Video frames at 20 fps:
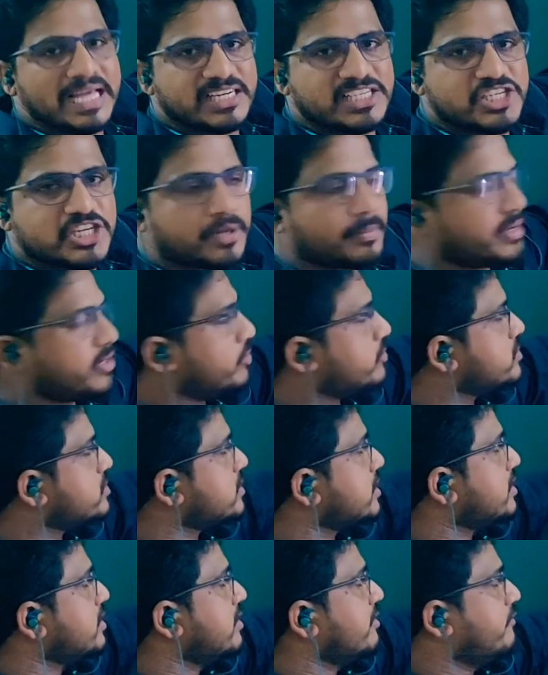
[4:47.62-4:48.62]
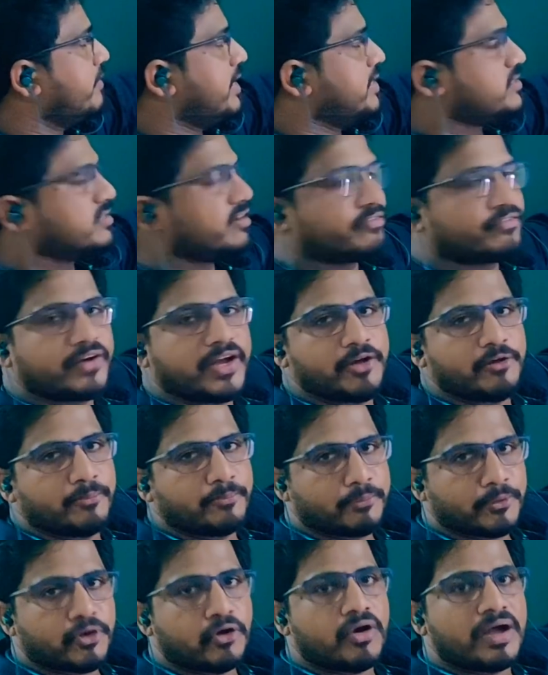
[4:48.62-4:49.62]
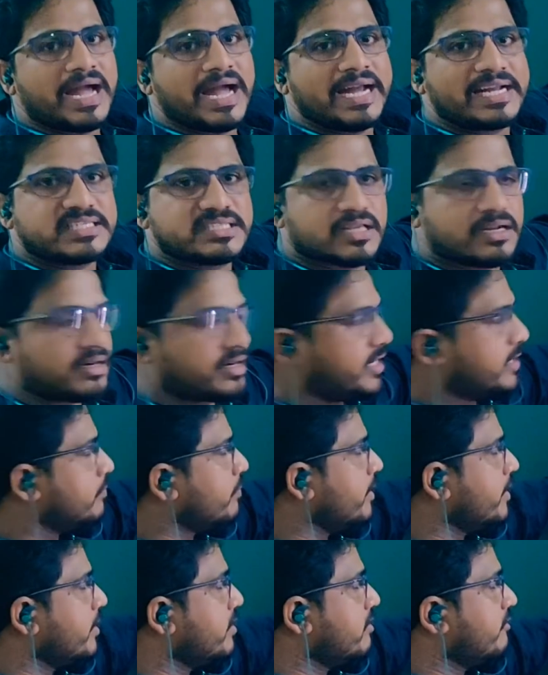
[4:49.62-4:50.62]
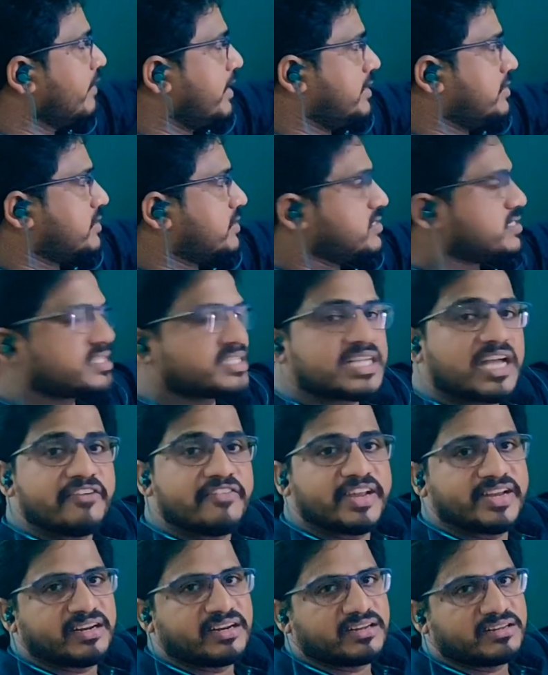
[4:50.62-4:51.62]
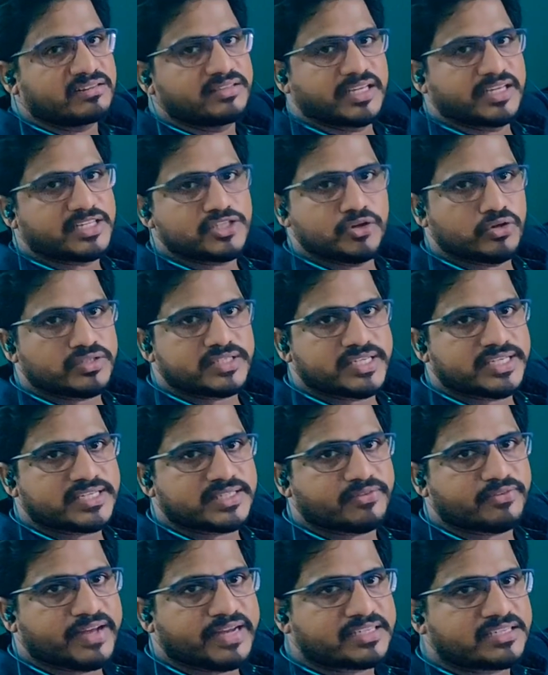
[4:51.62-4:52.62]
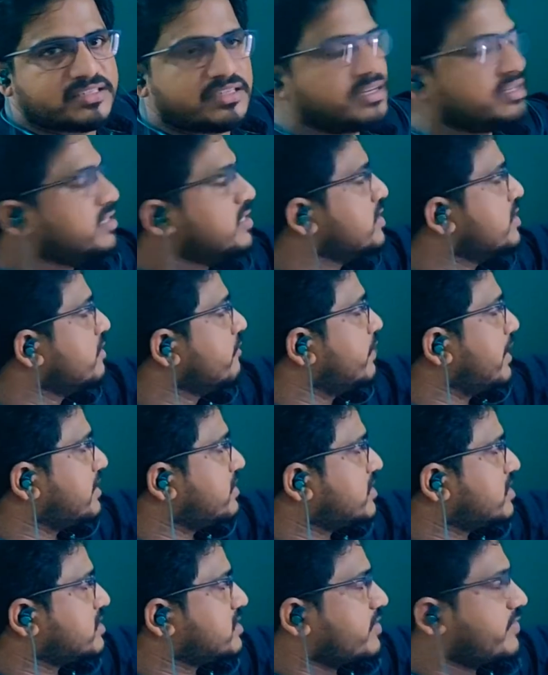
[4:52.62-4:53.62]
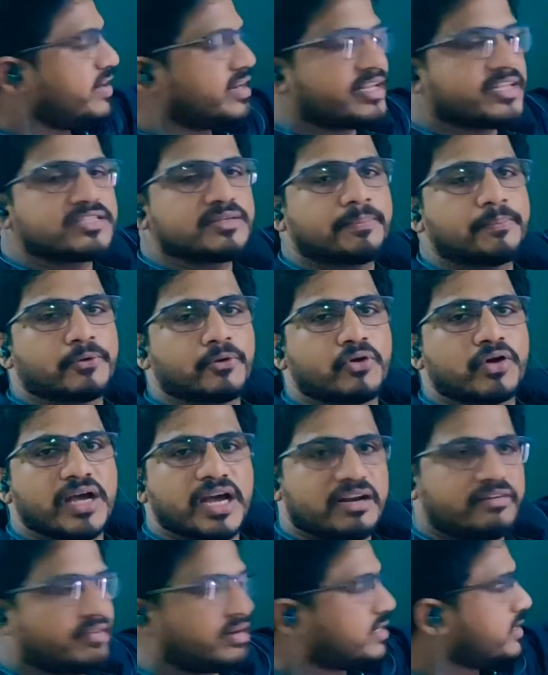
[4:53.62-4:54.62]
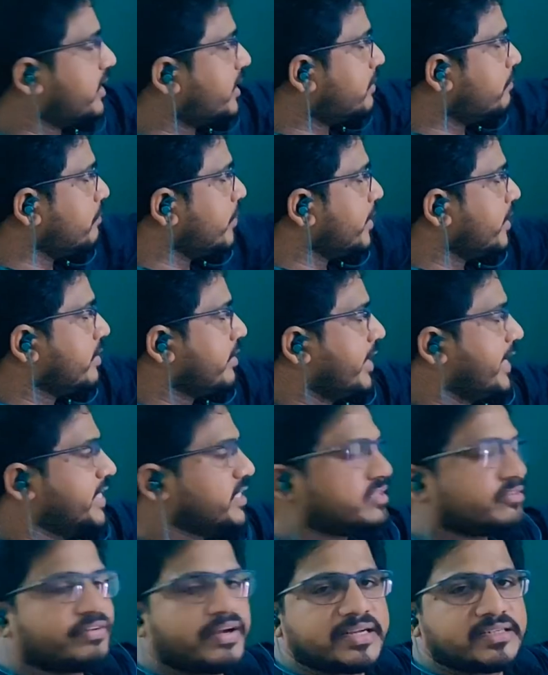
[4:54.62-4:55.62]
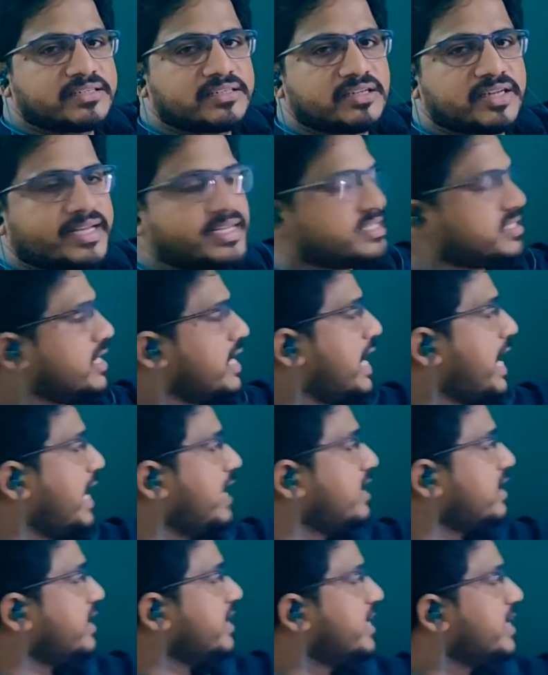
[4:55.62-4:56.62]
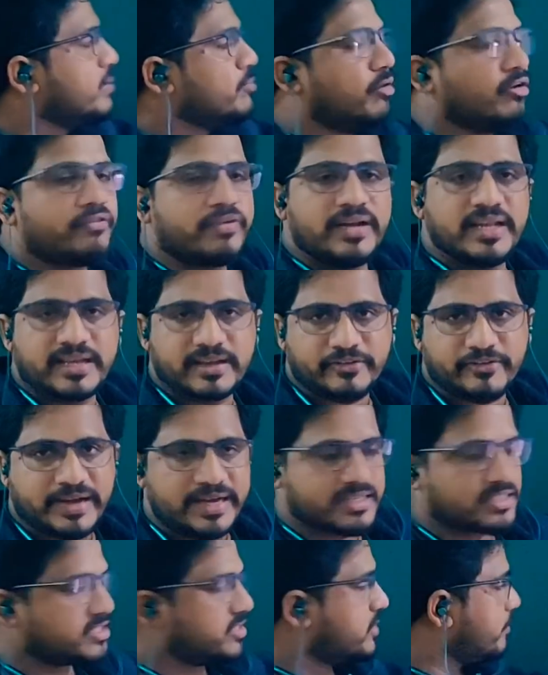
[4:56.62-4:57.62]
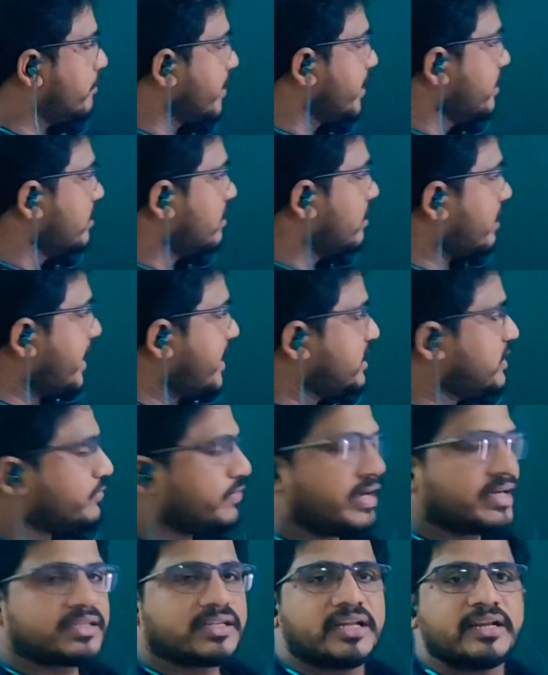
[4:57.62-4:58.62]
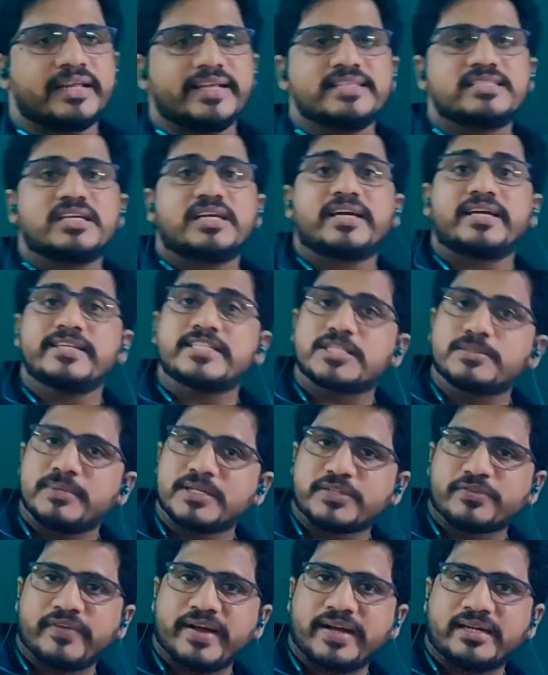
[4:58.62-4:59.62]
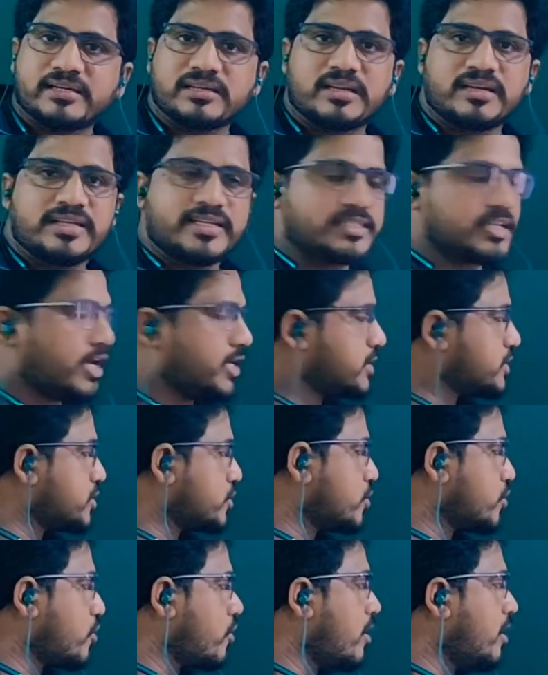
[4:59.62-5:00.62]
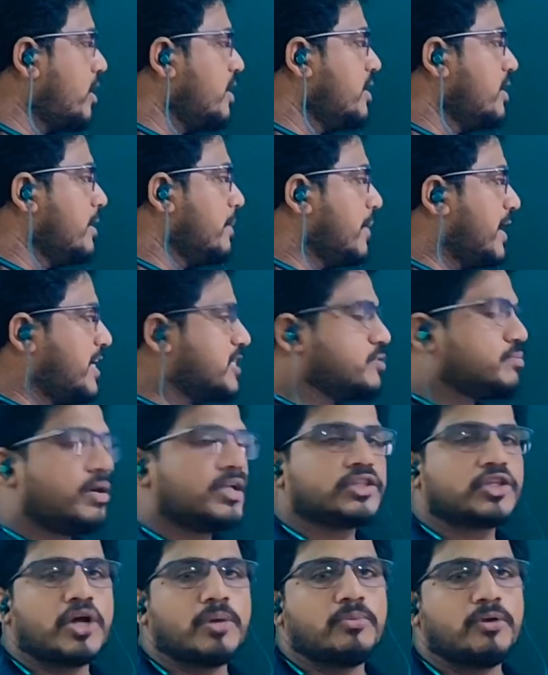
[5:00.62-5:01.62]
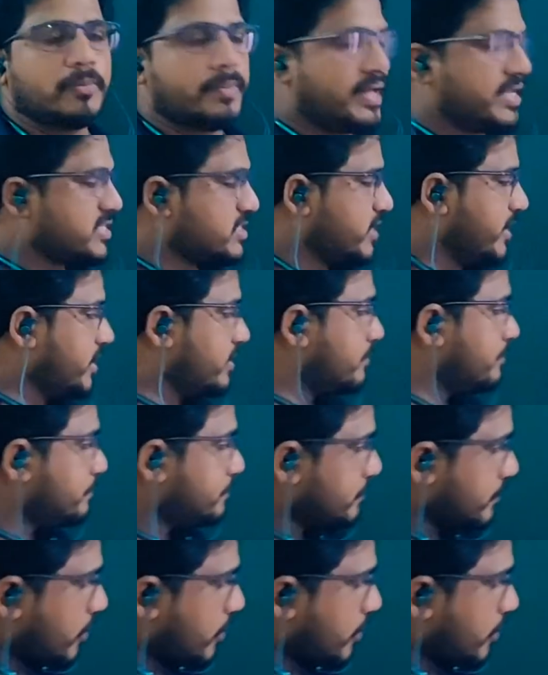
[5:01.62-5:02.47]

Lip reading: calcium ions, factor 5 proaxelrin, factor 7 there is no sixth factor. Factor 7 is proconvertin, 8th factor is anti-hemophilic factor, 9th factor is Christmas factor, is also called plasma thromboplastin